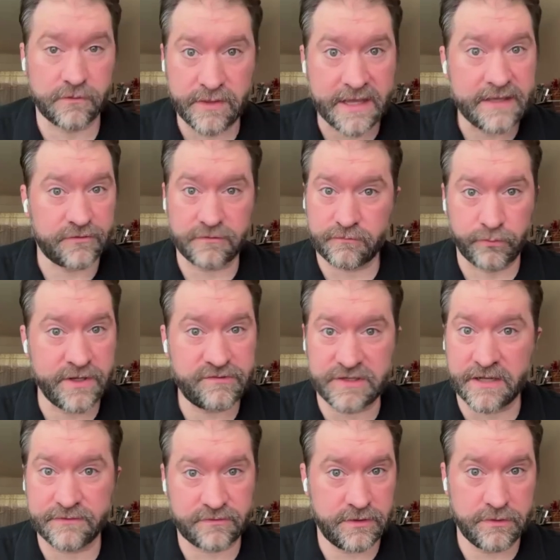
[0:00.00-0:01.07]
they just reach
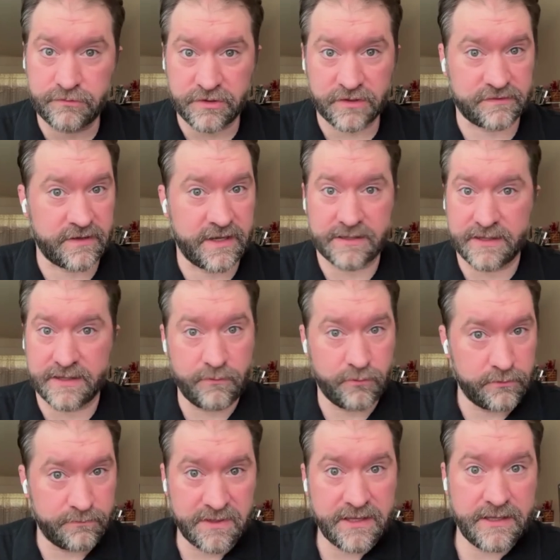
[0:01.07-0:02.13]
out to you just like they
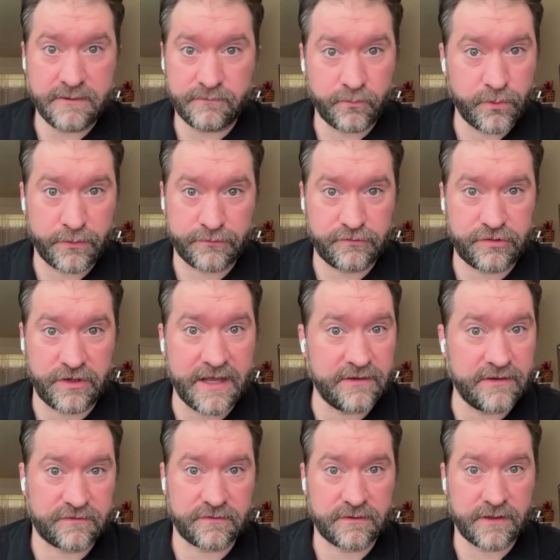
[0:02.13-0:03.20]
would be with
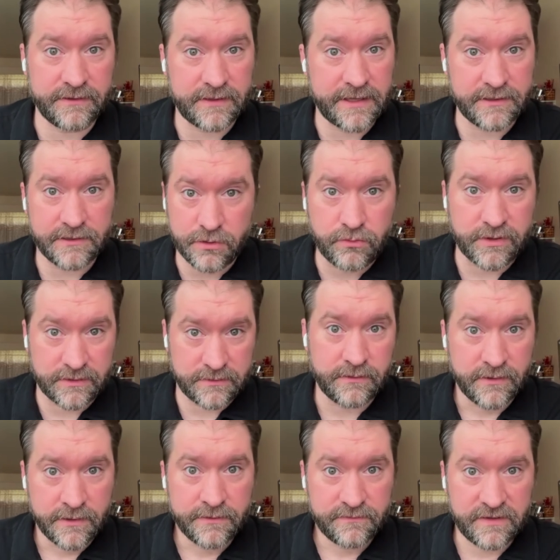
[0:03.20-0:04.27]
Chase, and then you
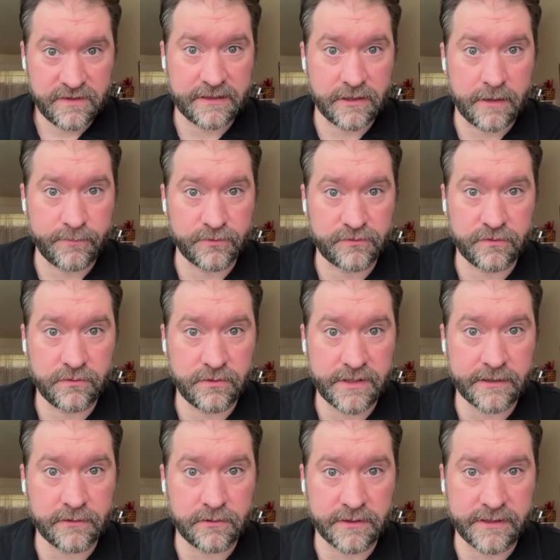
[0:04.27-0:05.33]
can take an opportunity
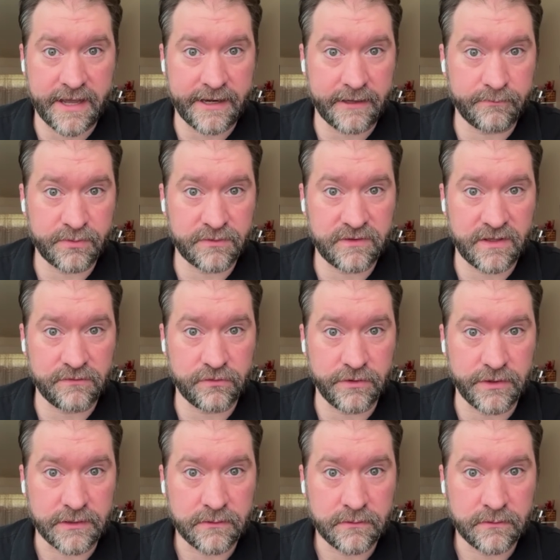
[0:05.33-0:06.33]
to look at it potentially.